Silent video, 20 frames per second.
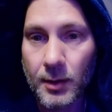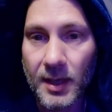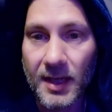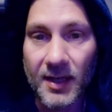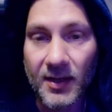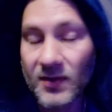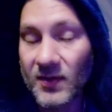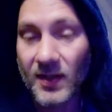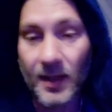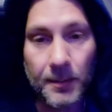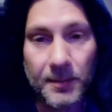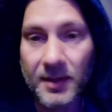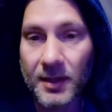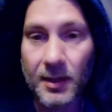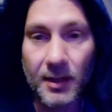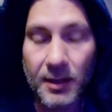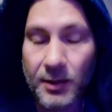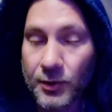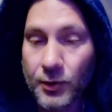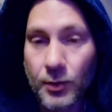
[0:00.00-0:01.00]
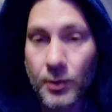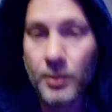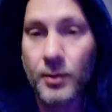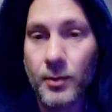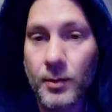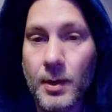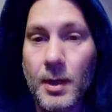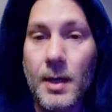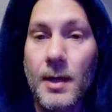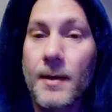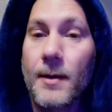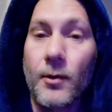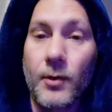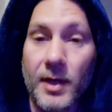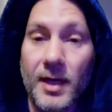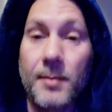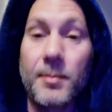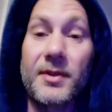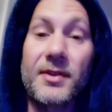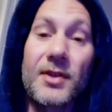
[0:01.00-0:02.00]
and accepted it as true.
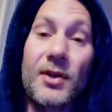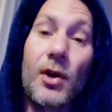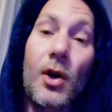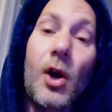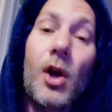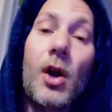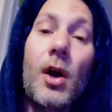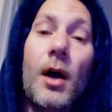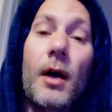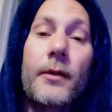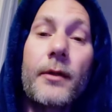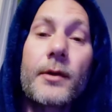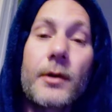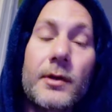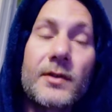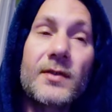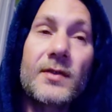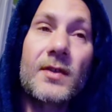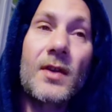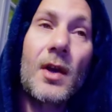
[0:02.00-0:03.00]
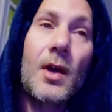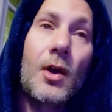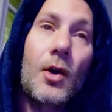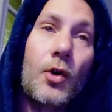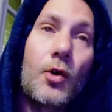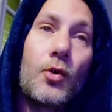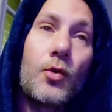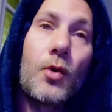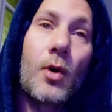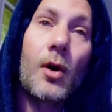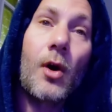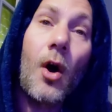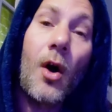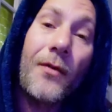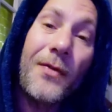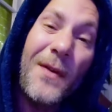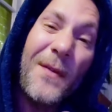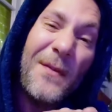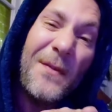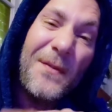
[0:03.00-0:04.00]
Okay, but there are others who are
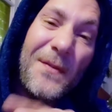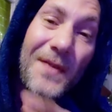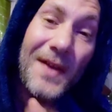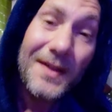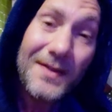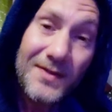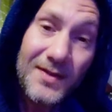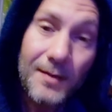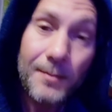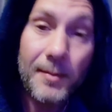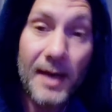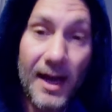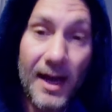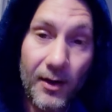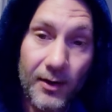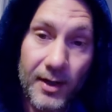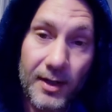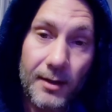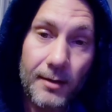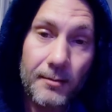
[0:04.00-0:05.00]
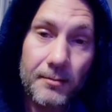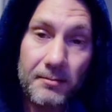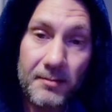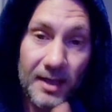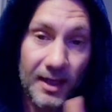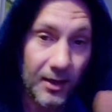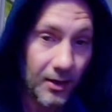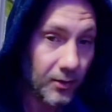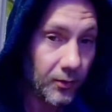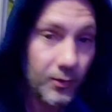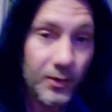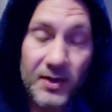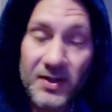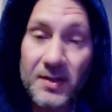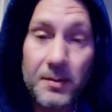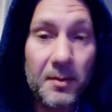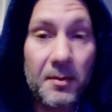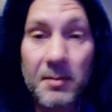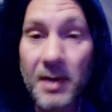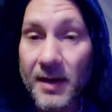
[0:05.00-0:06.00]
on the fence about it, including
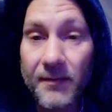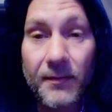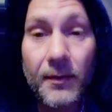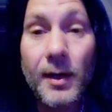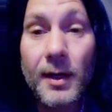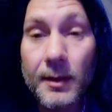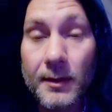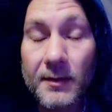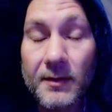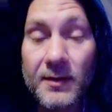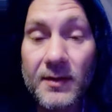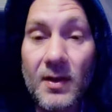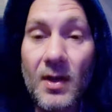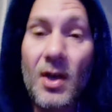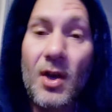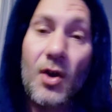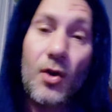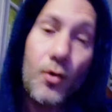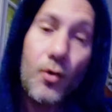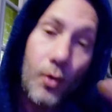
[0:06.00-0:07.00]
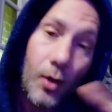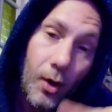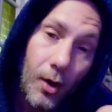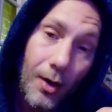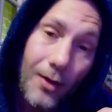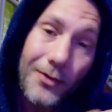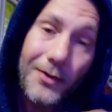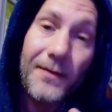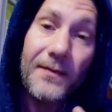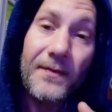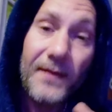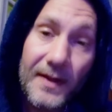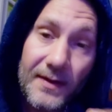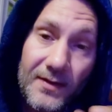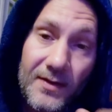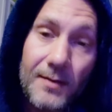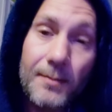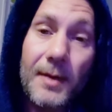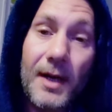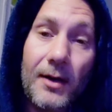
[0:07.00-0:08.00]
some of my friends who are on the
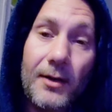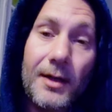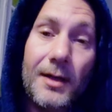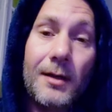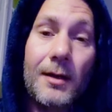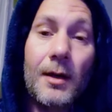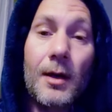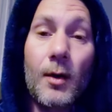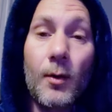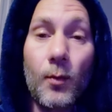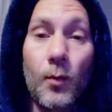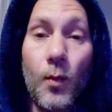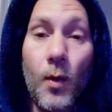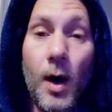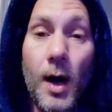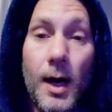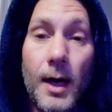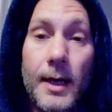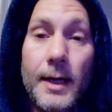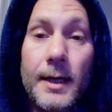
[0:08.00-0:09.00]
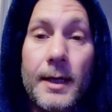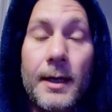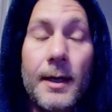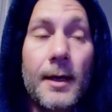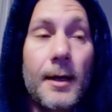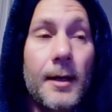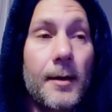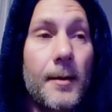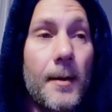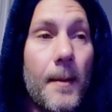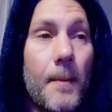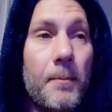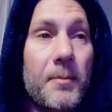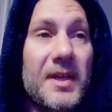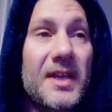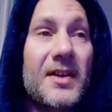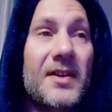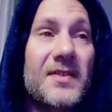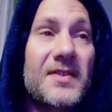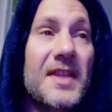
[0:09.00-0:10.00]
fence about it. Why?
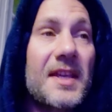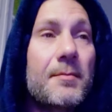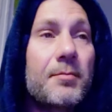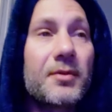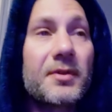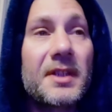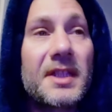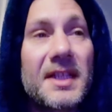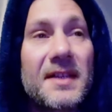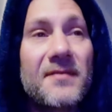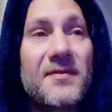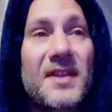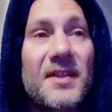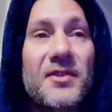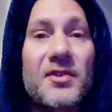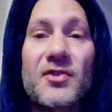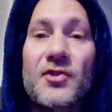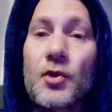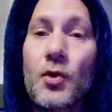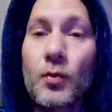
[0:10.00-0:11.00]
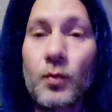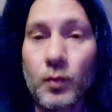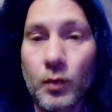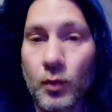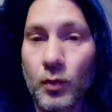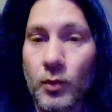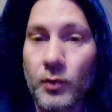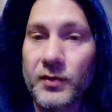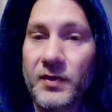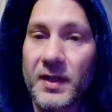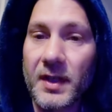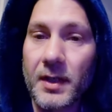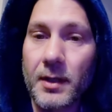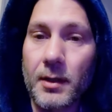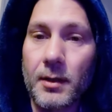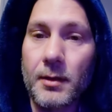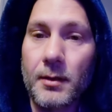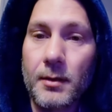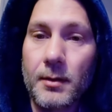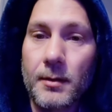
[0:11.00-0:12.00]
Because they believe that there's no rules
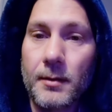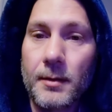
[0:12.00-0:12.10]
here.